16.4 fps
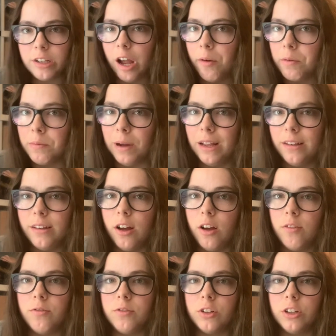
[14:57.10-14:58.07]
timing
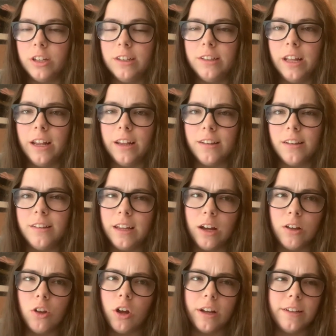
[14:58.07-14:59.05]
myself for these things to see
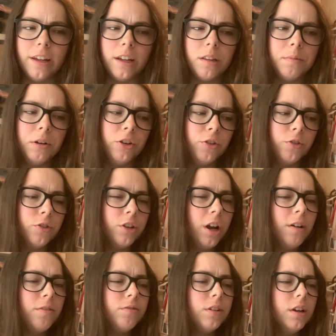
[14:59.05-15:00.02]
how long it takes me to do
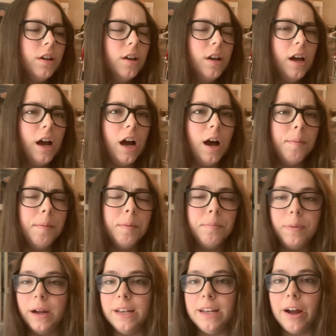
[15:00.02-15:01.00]
stuff.
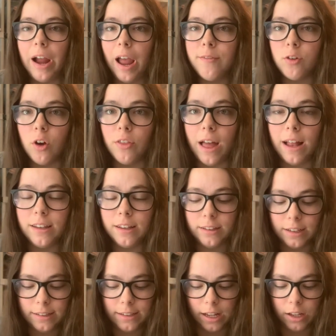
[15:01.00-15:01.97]
But now I have all that to
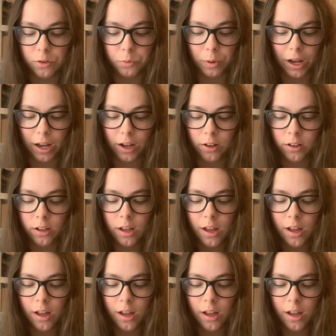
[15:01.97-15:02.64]
list as well.